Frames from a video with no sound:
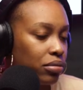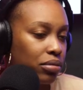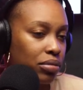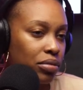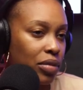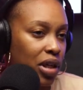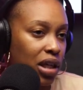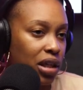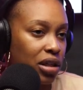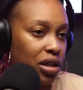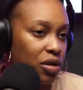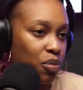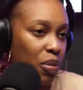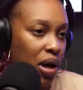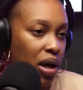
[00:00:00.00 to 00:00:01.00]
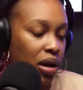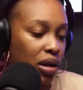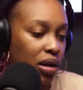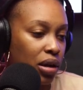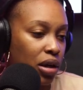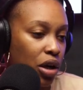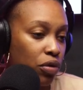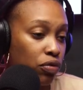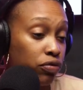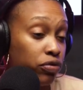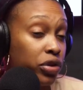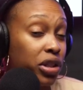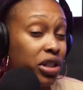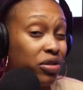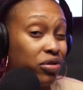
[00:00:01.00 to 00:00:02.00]
it's been a
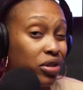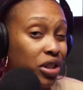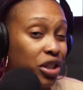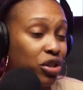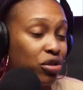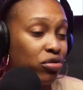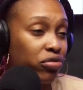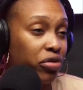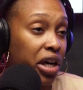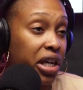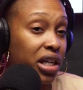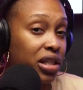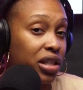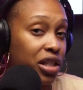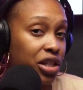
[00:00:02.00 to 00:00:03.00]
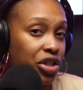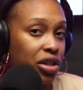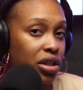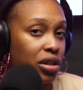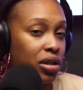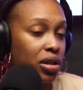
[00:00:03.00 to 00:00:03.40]
really, really great addition.